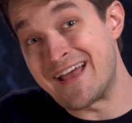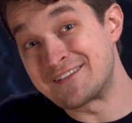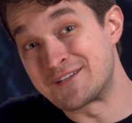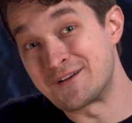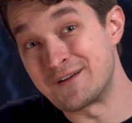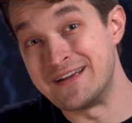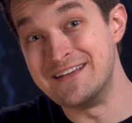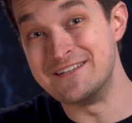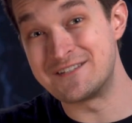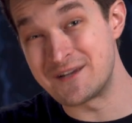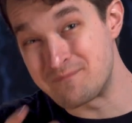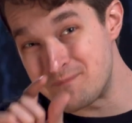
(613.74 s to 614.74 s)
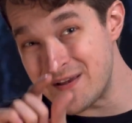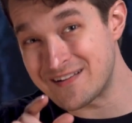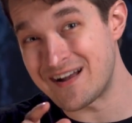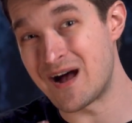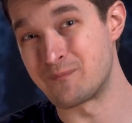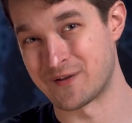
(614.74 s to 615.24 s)
answer is a bit
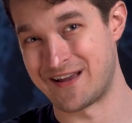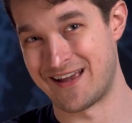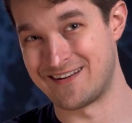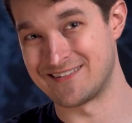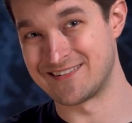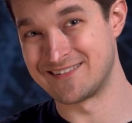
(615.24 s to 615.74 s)
complicated.